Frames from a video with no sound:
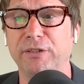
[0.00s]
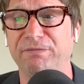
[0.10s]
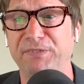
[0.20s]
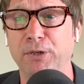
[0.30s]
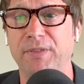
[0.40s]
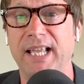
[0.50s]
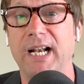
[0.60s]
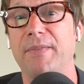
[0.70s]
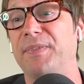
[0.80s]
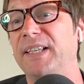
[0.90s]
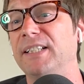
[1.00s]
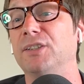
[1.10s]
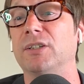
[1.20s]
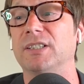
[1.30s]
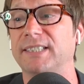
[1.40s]
who feel that these
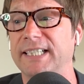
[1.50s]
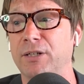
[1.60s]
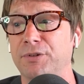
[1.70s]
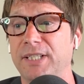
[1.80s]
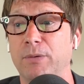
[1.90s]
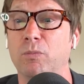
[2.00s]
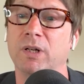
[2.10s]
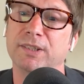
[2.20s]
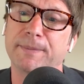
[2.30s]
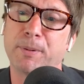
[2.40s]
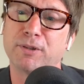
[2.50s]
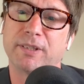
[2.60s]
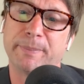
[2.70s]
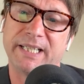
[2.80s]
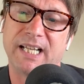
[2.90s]
are skills that were supposed to
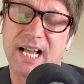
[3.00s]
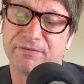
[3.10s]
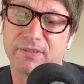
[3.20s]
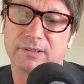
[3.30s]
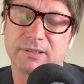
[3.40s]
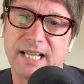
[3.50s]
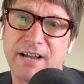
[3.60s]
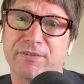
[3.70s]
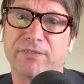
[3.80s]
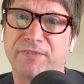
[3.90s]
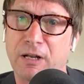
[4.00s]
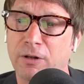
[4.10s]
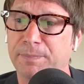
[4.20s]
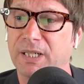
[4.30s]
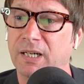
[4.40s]
be have have
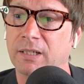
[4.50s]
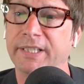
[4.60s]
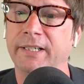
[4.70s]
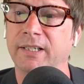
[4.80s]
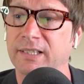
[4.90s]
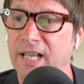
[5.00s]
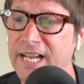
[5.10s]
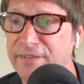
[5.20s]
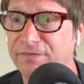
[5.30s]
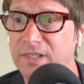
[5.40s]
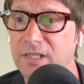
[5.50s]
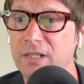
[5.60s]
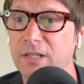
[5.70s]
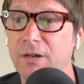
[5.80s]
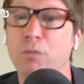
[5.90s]
developed earlier in life
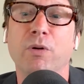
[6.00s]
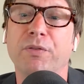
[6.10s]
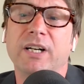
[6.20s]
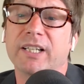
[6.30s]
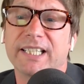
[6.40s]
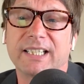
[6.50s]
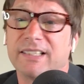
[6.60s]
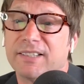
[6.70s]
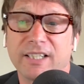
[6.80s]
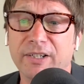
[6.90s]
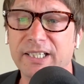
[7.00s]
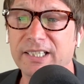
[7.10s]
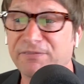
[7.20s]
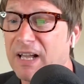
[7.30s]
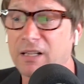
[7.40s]
well they're going to they're going to
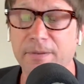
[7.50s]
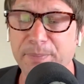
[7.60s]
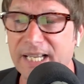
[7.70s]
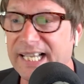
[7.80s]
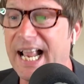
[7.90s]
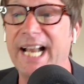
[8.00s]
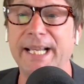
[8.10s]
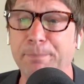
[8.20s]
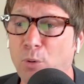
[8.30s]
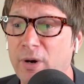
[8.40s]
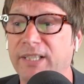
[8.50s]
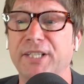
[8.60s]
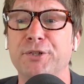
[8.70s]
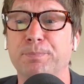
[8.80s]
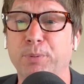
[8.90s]
develop at any point that
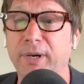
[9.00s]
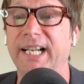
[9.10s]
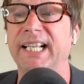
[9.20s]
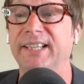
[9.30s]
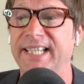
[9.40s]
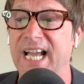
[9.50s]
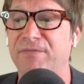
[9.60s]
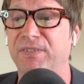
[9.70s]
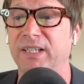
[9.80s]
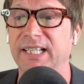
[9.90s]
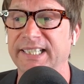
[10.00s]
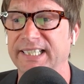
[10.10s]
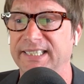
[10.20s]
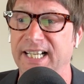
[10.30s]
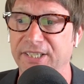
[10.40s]
you put in the effort and
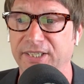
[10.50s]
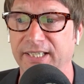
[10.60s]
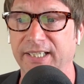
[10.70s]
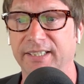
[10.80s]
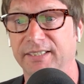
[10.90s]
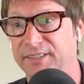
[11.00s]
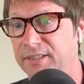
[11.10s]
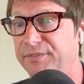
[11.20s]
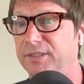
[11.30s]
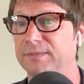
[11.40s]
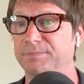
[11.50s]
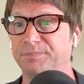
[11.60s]
the attention that it deserves